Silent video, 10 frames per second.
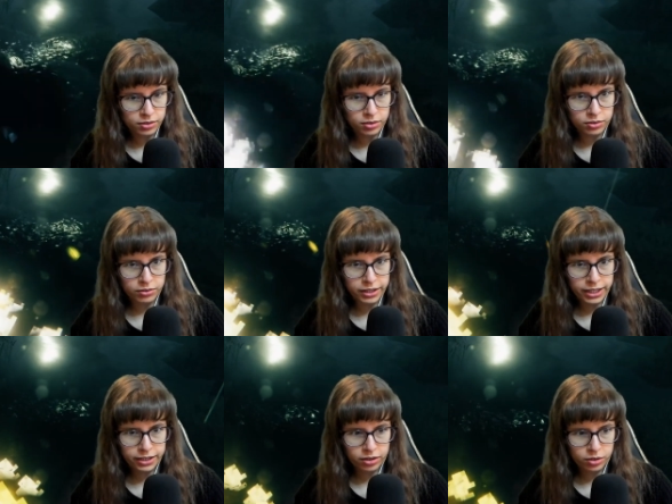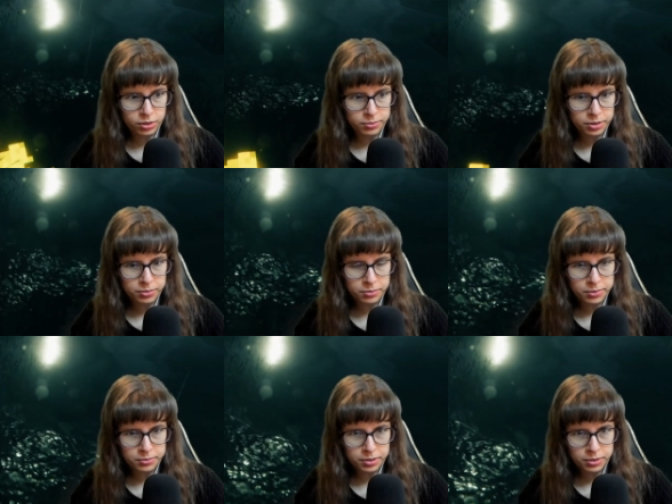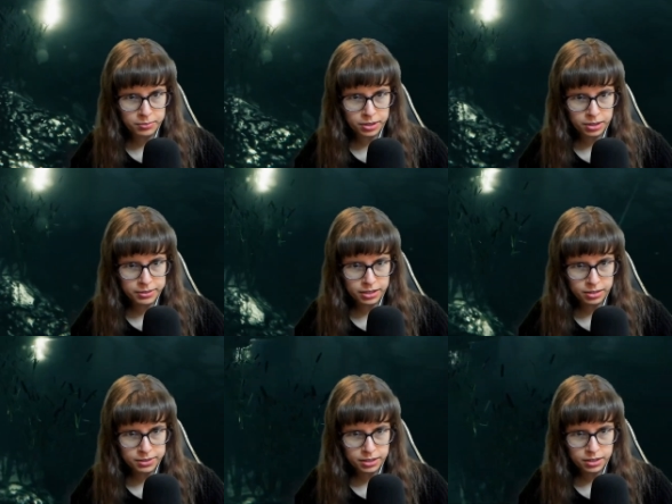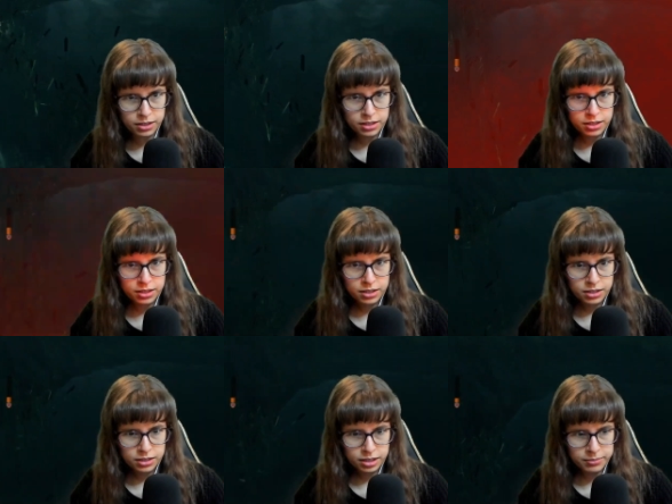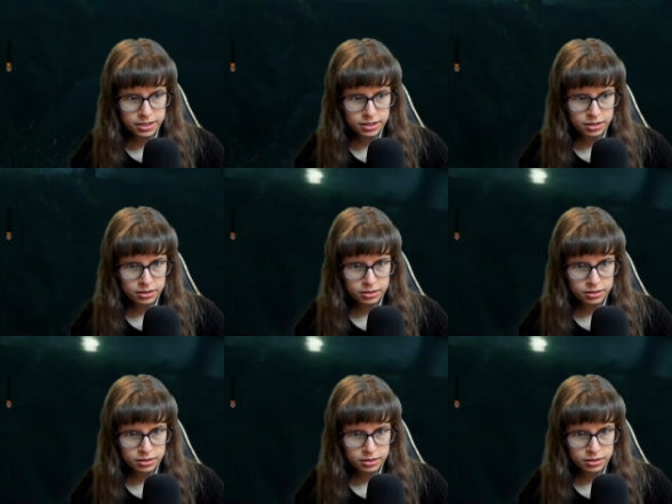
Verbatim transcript: Oh, right, hang on. Wait a minute, wait a minute, wait a minute, wait a minute. Let me, let me, let me